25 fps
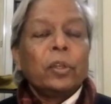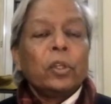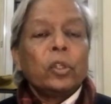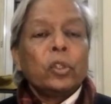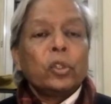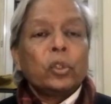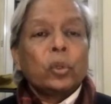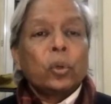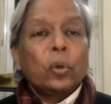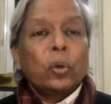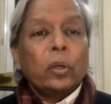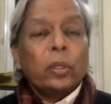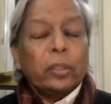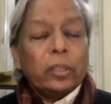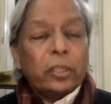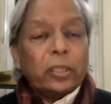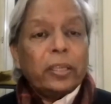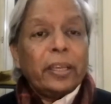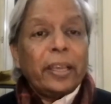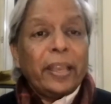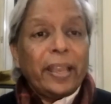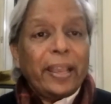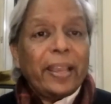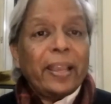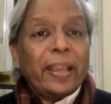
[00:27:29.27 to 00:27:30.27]
So
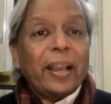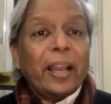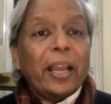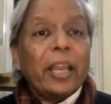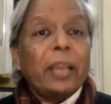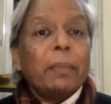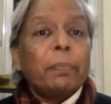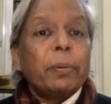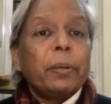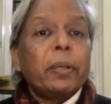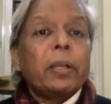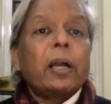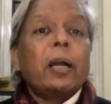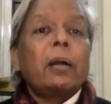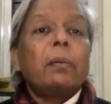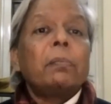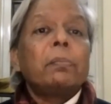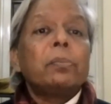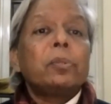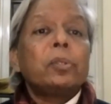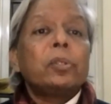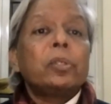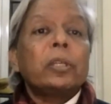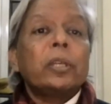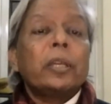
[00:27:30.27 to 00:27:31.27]
the AI
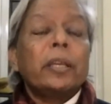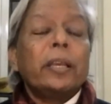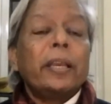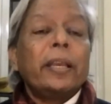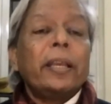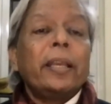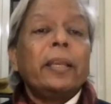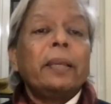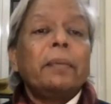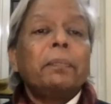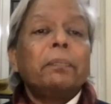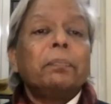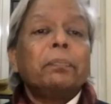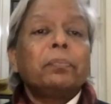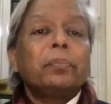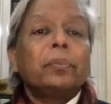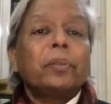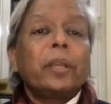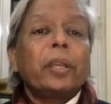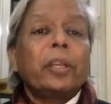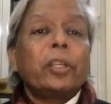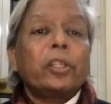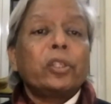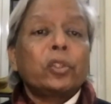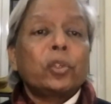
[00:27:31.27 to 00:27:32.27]
becomes a
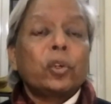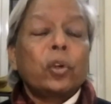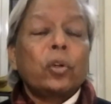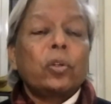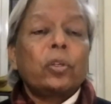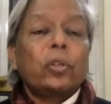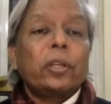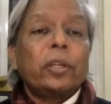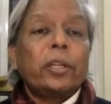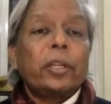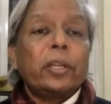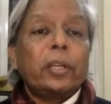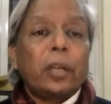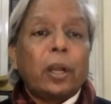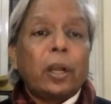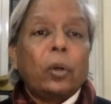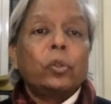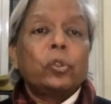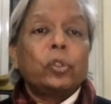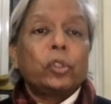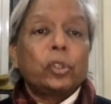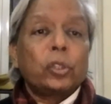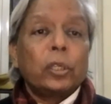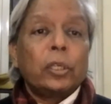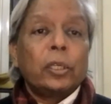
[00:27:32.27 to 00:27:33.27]
extraordinary
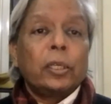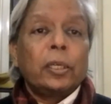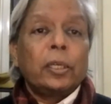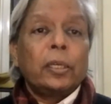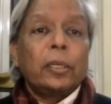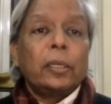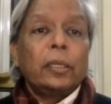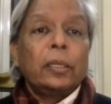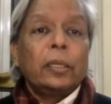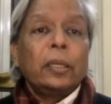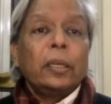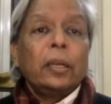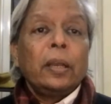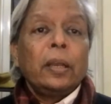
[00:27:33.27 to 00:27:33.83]
counselor